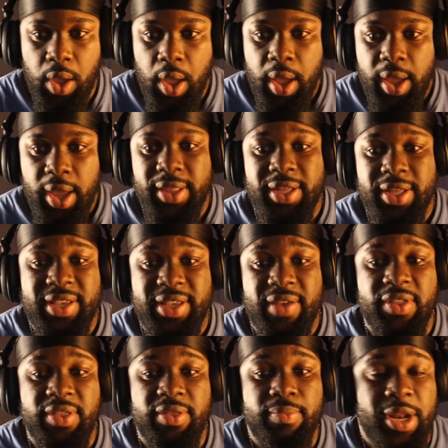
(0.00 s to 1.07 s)
in the
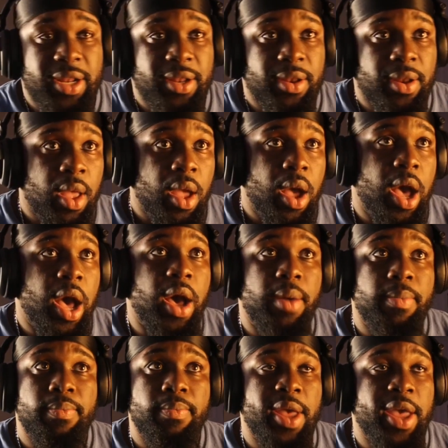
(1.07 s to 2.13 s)
7th minute.
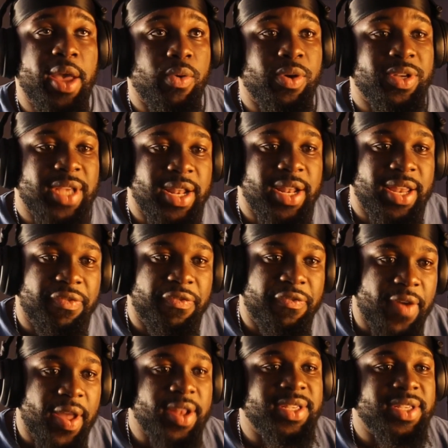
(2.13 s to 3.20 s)
It was a
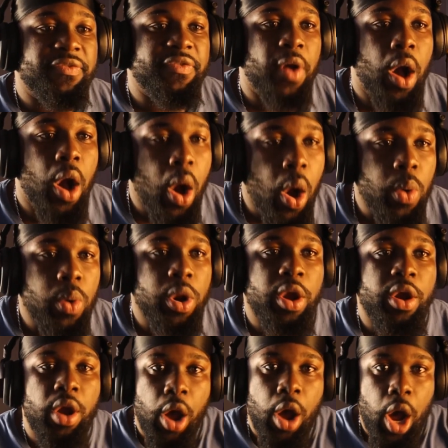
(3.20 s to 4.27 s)
defensive
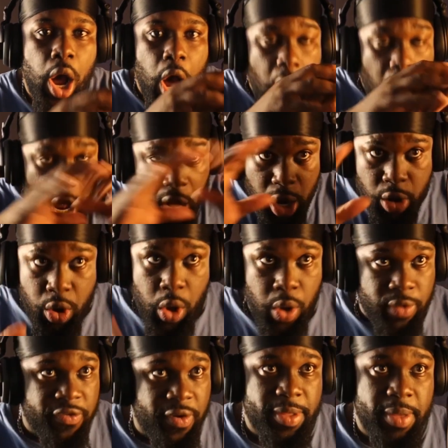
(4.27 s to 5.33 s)
howler all
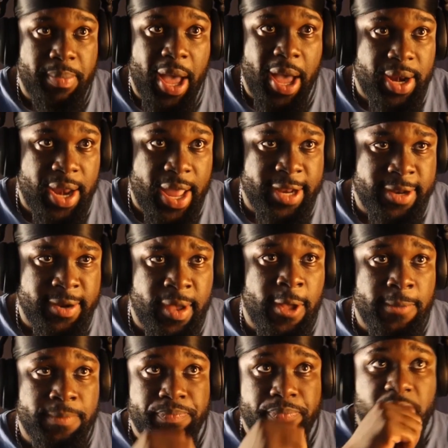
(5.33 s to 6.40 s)
around from the back line.
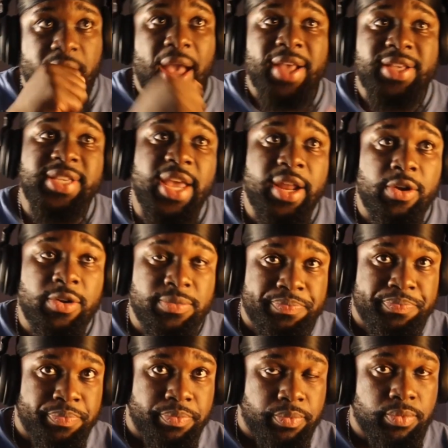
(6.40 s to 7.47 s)
Caicedo,
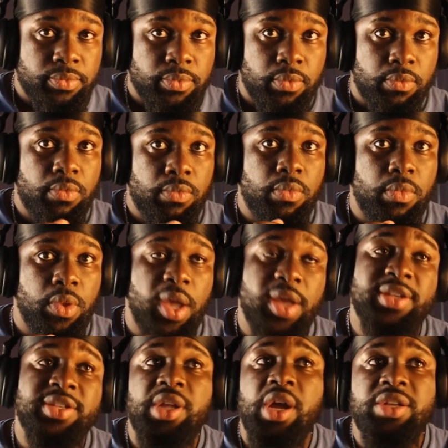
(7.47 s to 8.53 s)

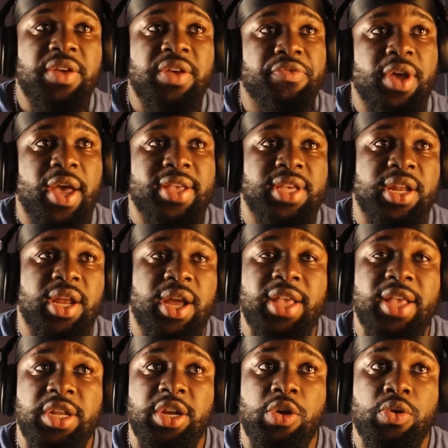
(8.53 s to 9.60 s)
it starts off with Caicedo.
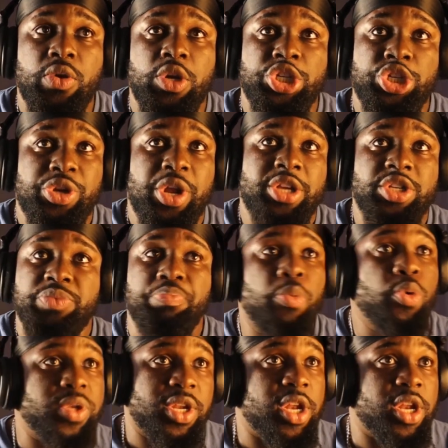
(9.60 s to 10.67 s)
Caicedo should have just
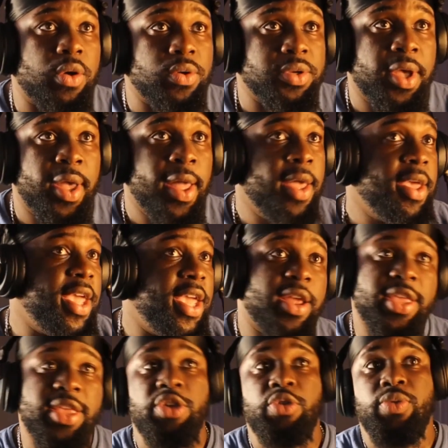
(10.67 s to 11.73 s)
booted it out. Either
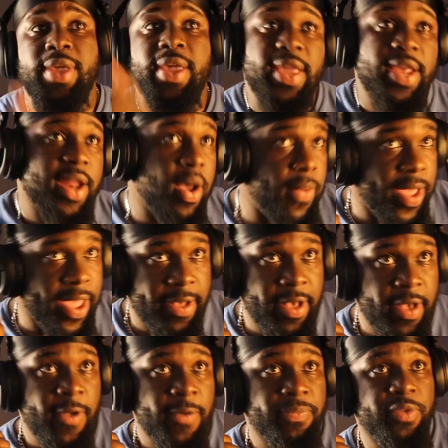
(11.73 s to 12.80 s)
you kick it away
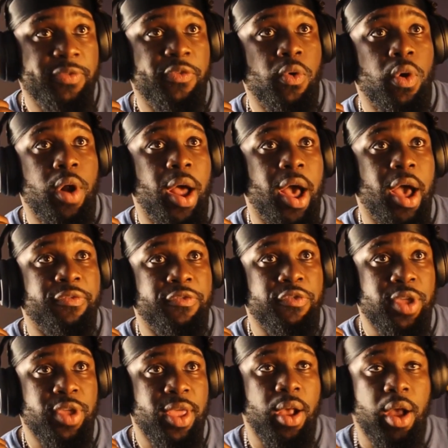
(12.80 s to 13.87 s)
for a
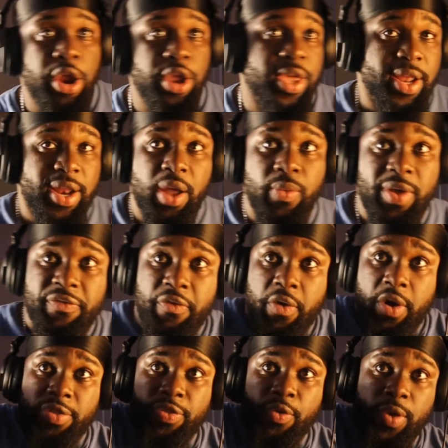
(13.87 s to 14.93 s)
free kick or you kick it away
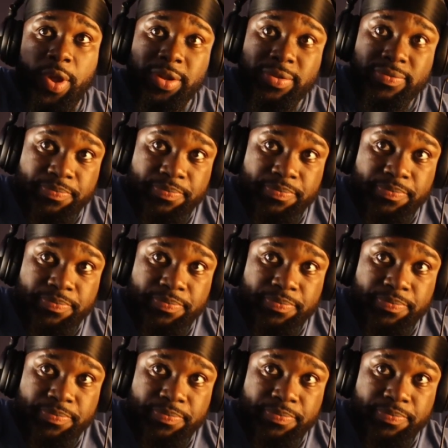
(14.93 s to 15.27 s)
for a throw-in,